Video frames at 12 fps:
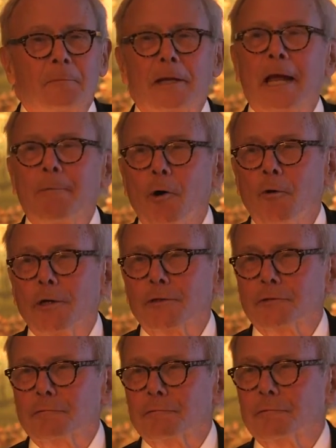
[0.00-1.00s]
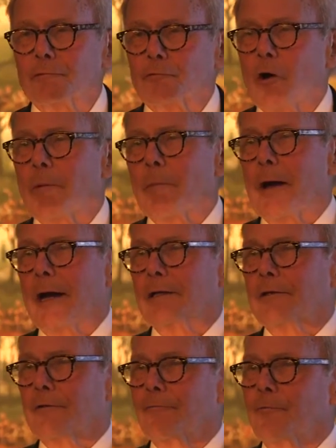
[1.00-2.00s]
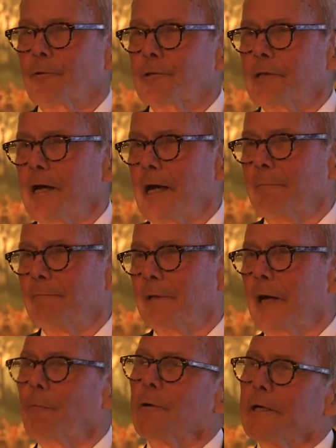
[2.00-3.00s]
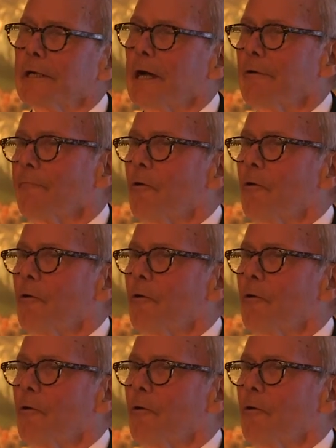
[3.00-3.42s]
But I'm always drawn back to the first time I really got